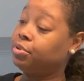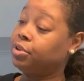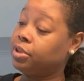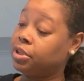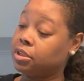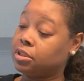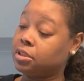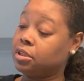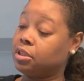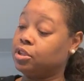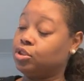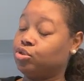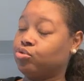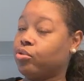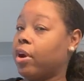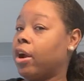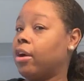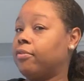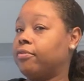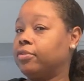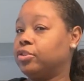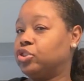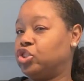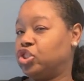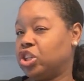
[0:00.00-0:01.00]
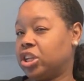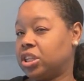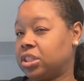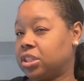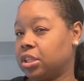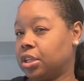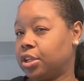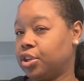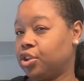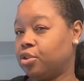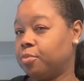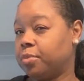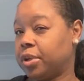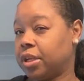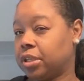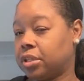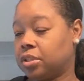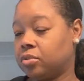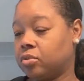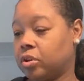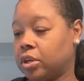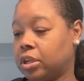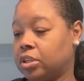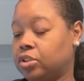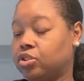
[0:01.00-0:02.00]
put this in the dryer for just a little bit
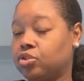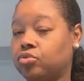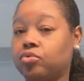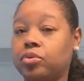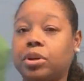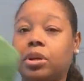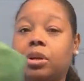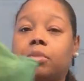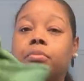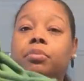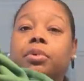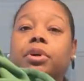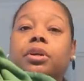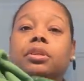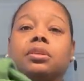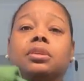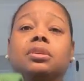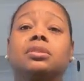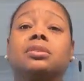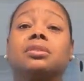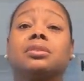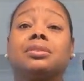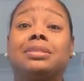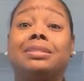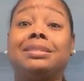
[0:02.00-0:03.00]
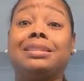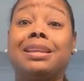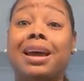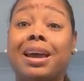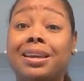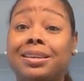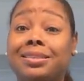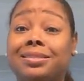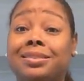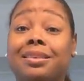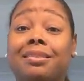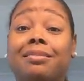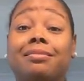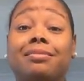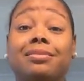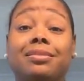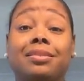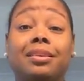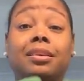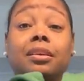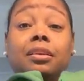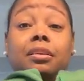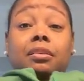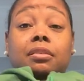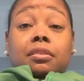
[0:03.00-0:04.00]
so it can shrink, but this is nice and
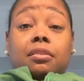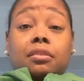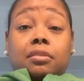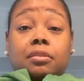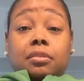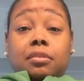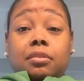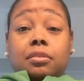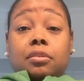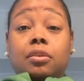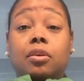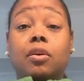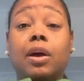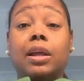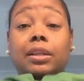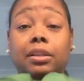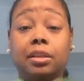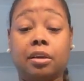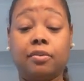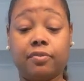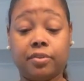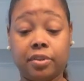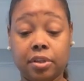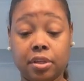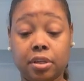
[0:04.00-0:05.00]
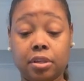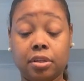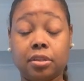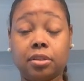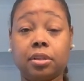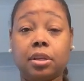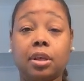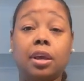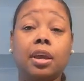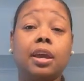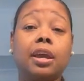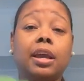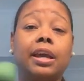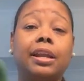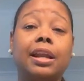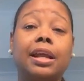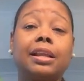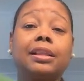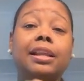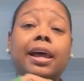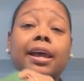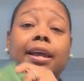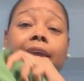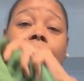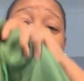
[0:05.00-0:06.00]
thick. So I love this. And I
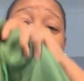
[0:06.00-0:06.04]
like